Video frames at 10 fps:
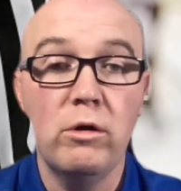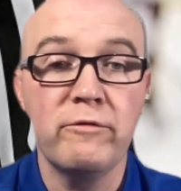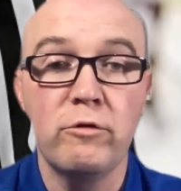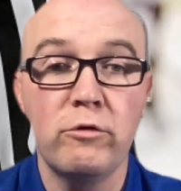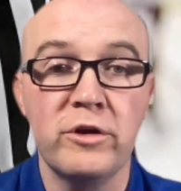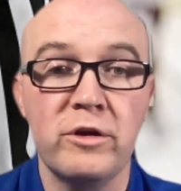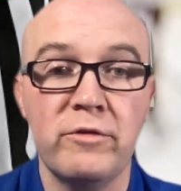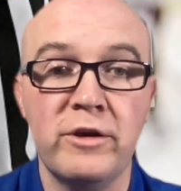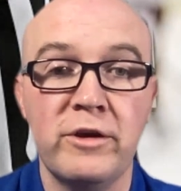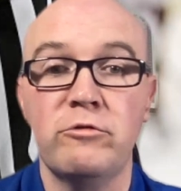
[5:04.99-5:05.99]
Or, of
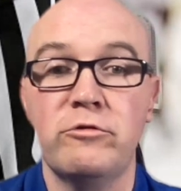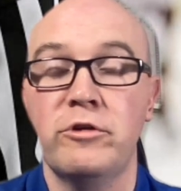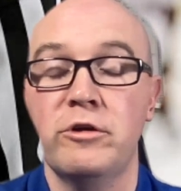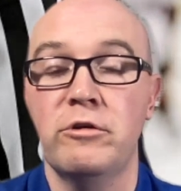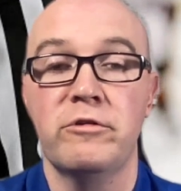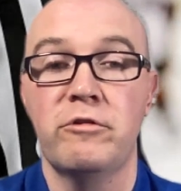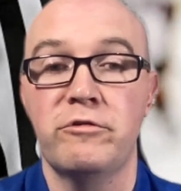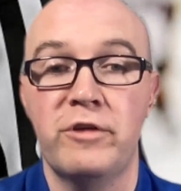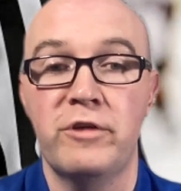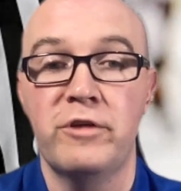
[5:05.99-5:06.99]
course, you can reach out to your
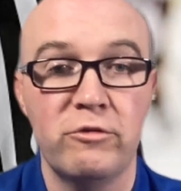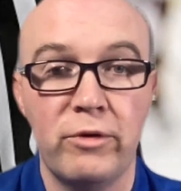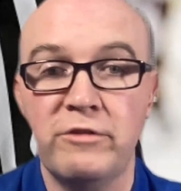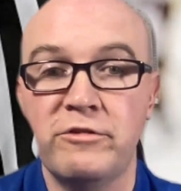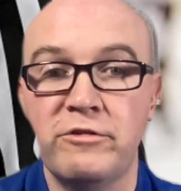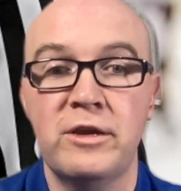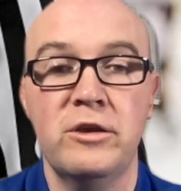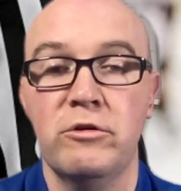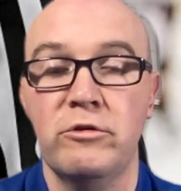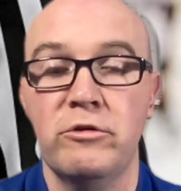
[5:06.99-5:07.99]
association
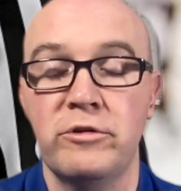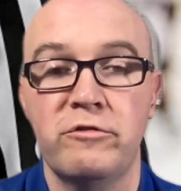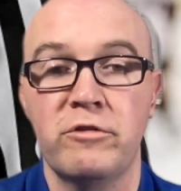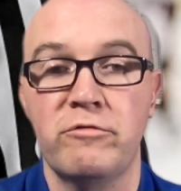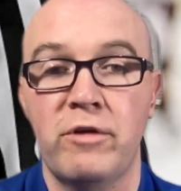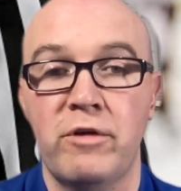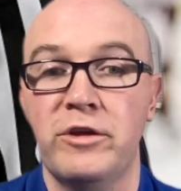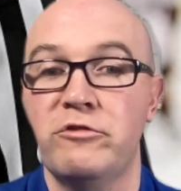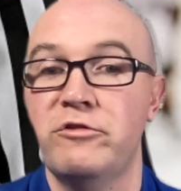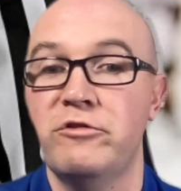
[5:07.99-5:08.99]
president, your district
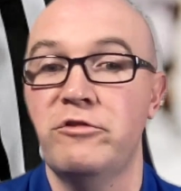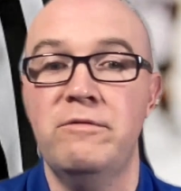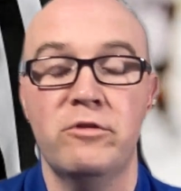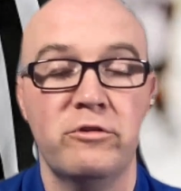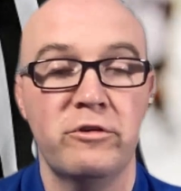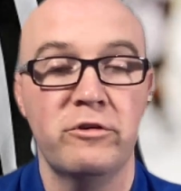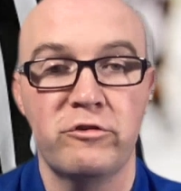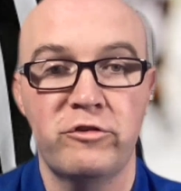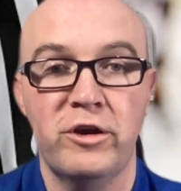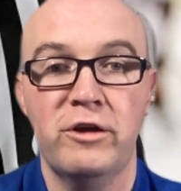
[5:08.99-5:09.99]
referee in chief, your
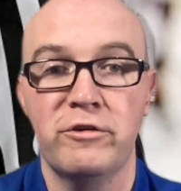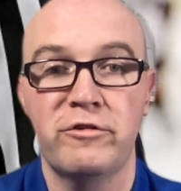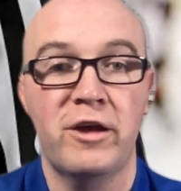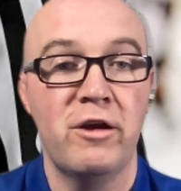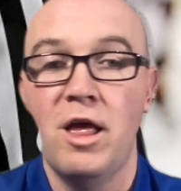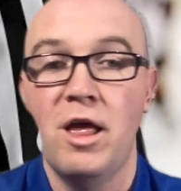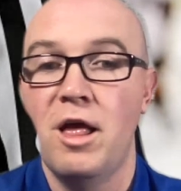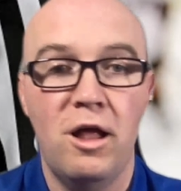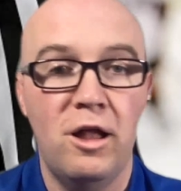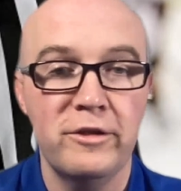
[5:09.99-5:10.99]
district chair, etc.
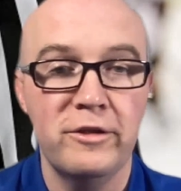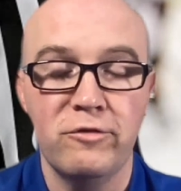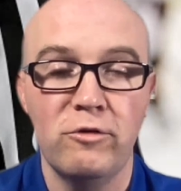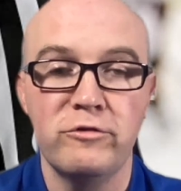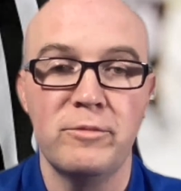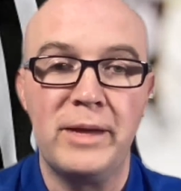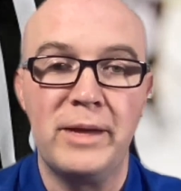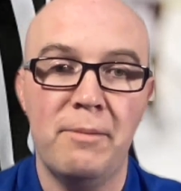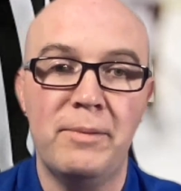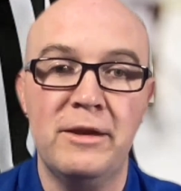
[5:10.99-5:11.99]
All these folks will
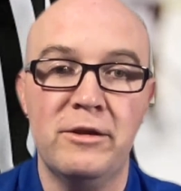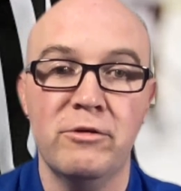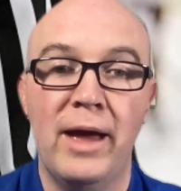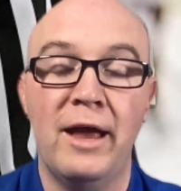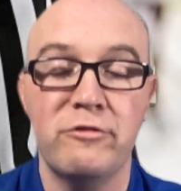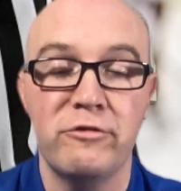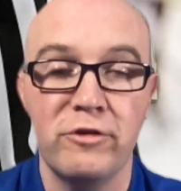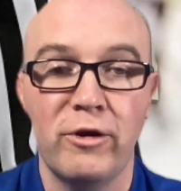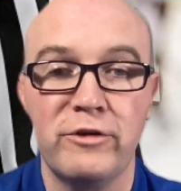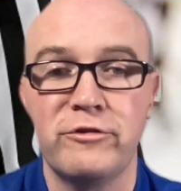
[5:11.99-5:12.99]
be happy to
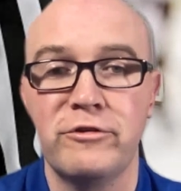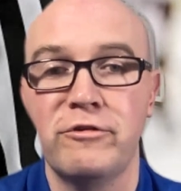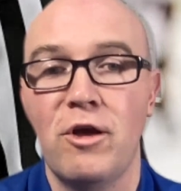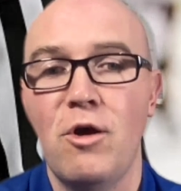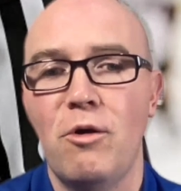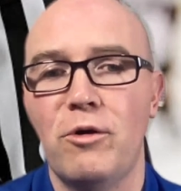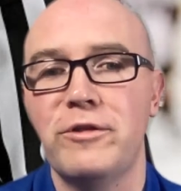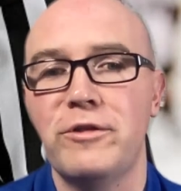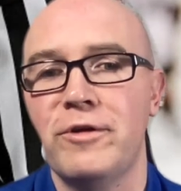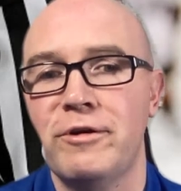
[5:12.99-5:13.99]
answer your questions,
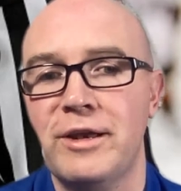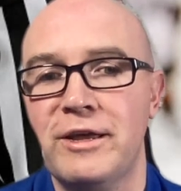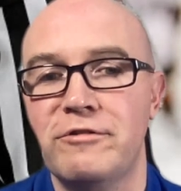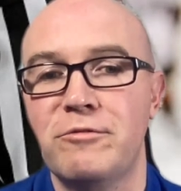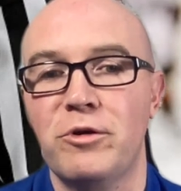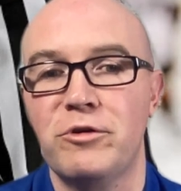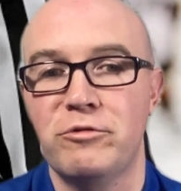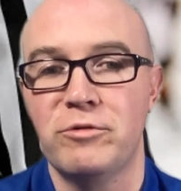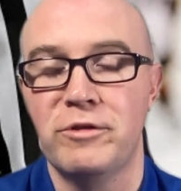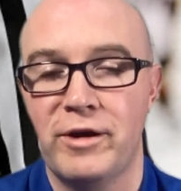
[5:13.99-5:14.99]
or at the very least,
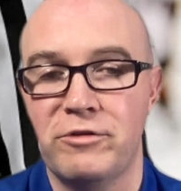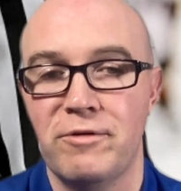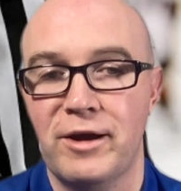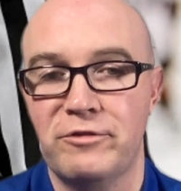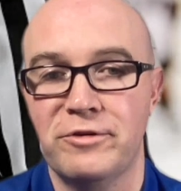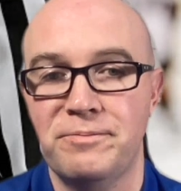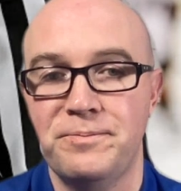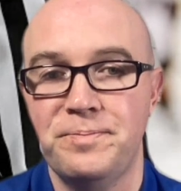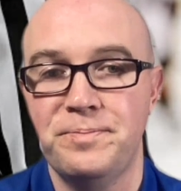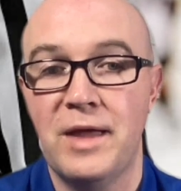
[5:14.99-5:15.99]
put you in the right direction.